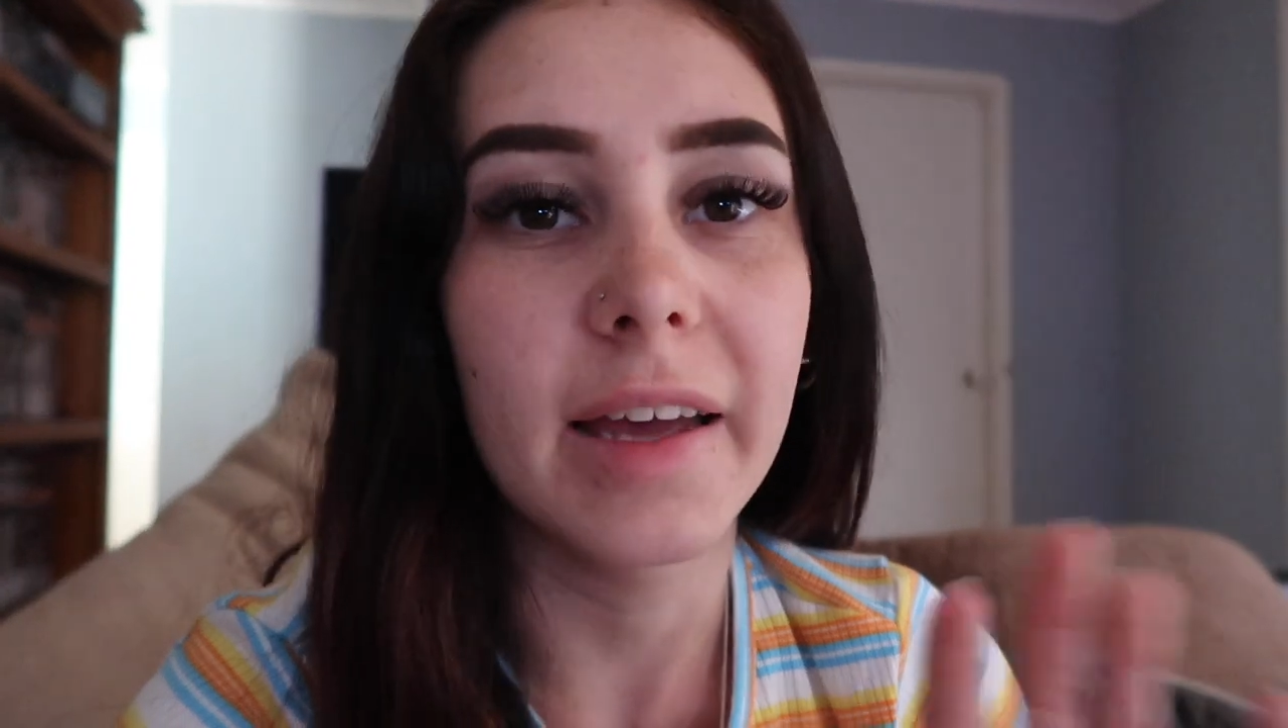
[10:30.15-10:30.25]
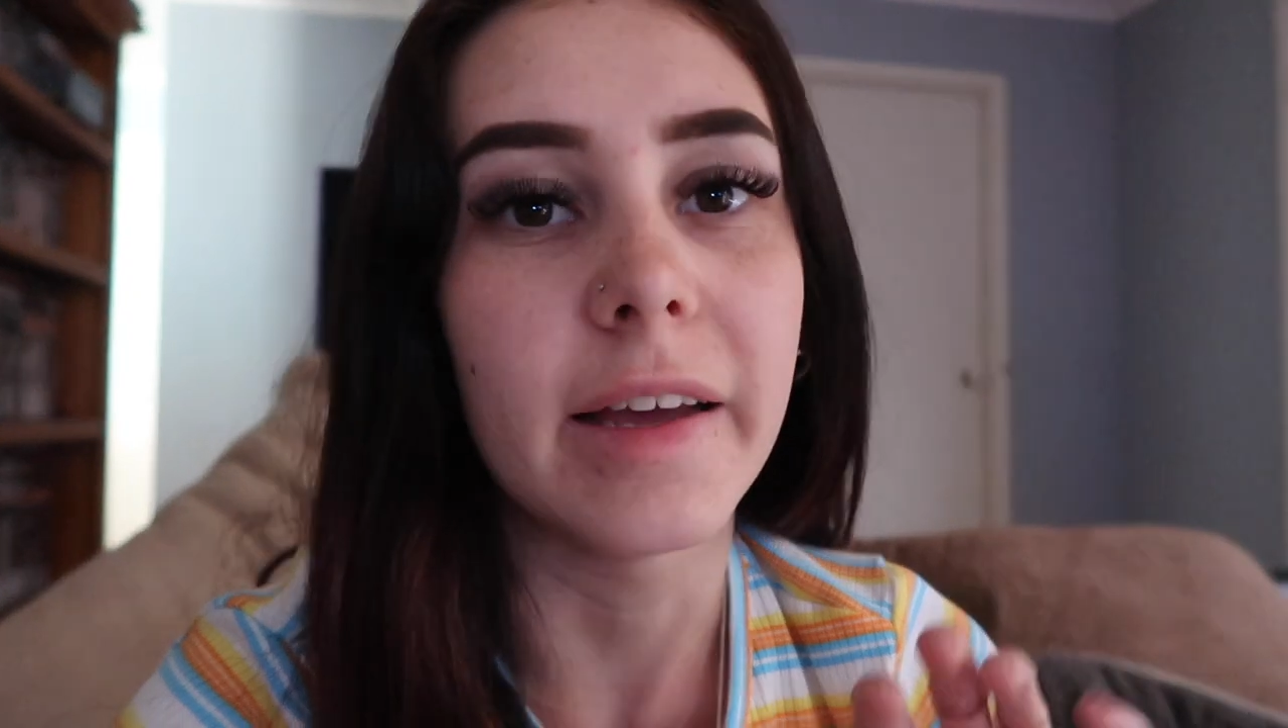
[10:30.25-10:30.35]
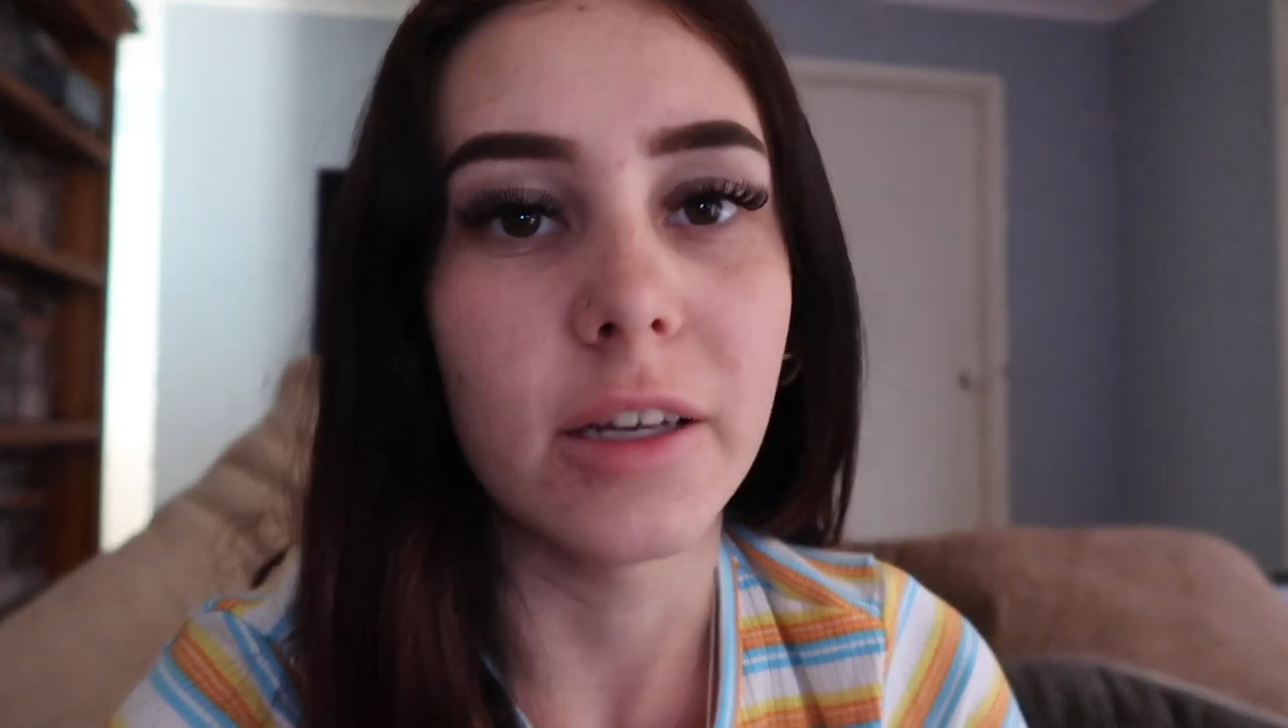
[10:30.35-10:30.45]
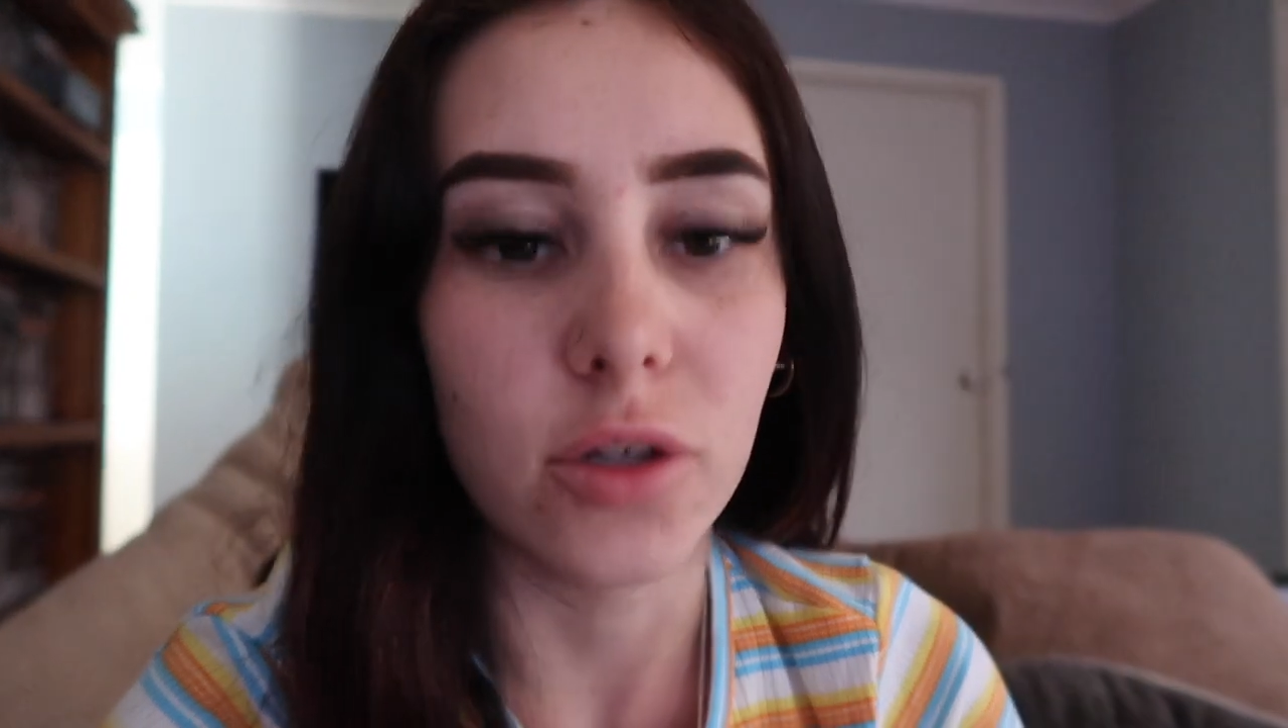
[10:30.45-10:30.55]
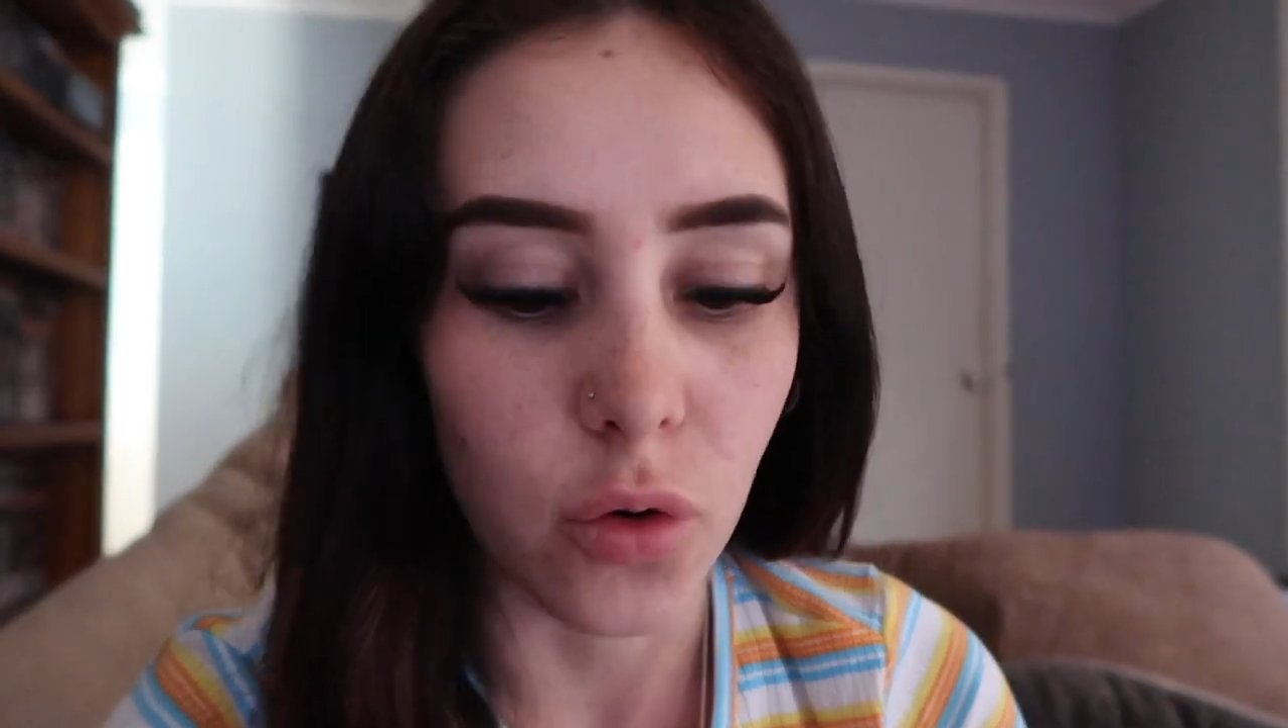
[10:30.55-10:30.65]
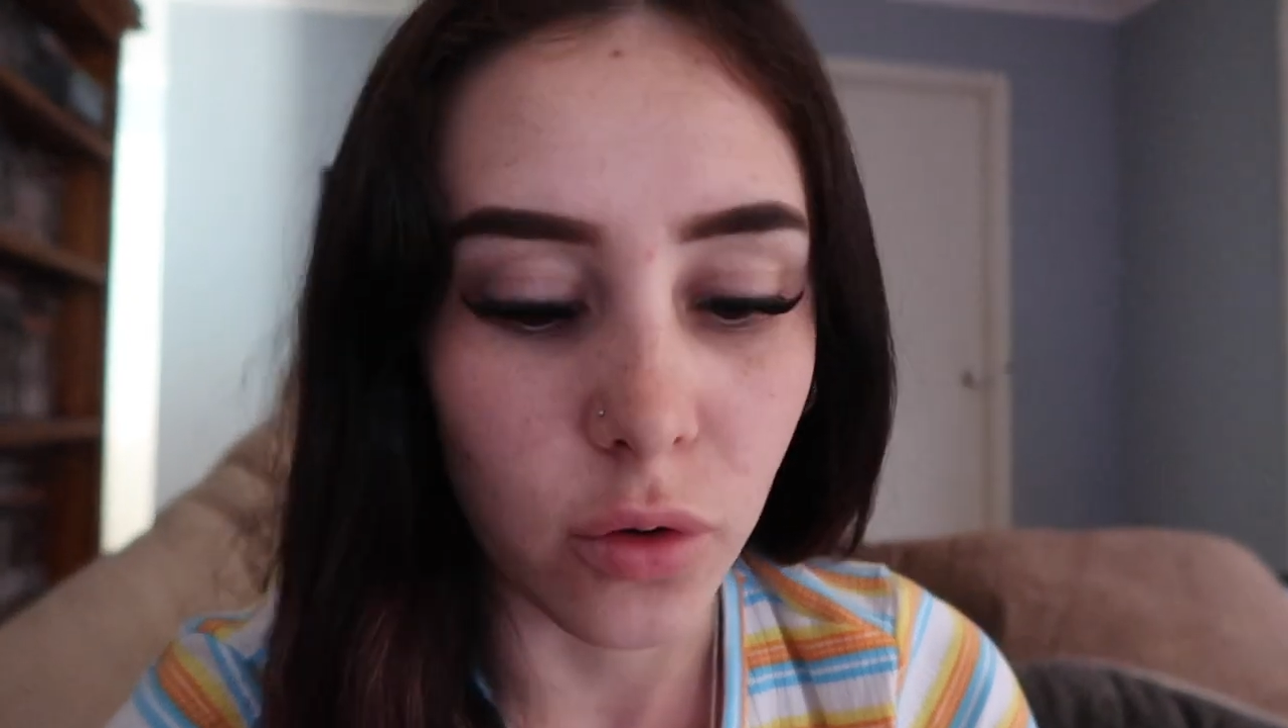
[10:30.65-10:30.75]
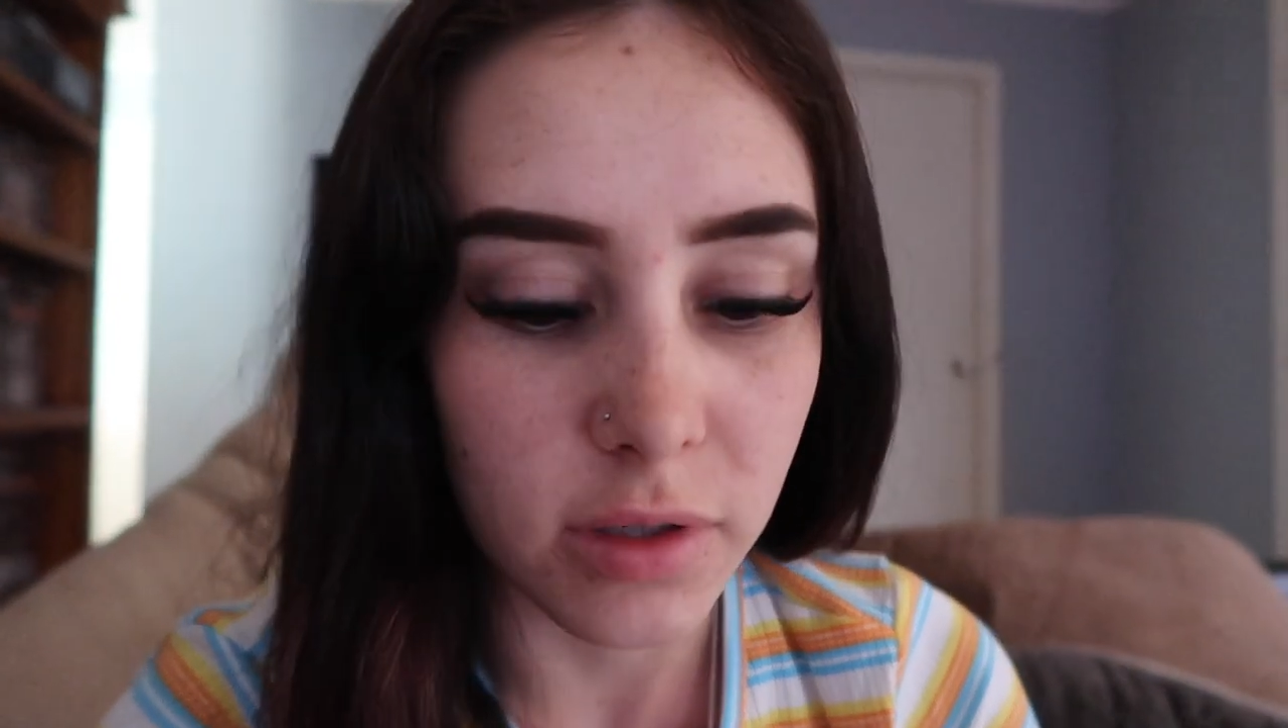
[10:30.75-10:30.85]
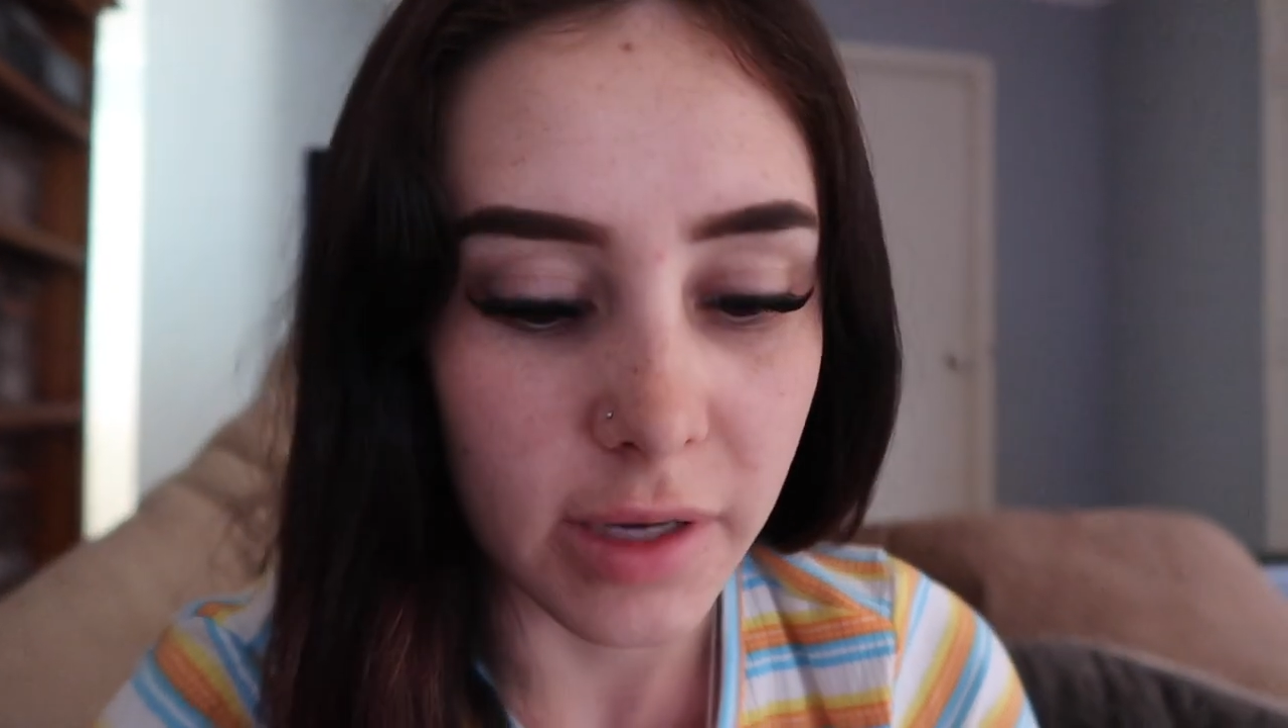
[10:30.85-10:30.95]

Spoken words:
He is all